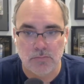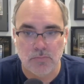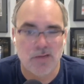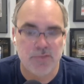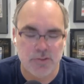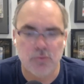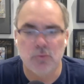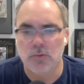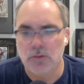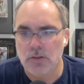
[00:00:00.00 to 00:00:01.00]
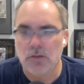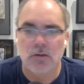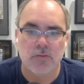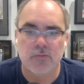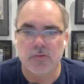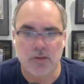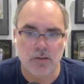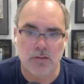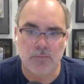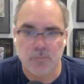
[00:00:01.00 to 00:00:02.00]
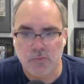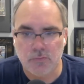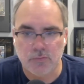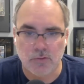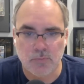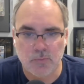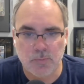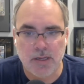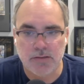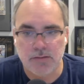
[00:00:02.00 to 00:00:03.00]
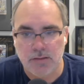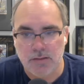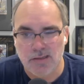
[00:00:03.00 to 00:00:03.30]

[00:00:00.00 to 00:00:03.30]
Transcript: Prime 2 is a little circumspect.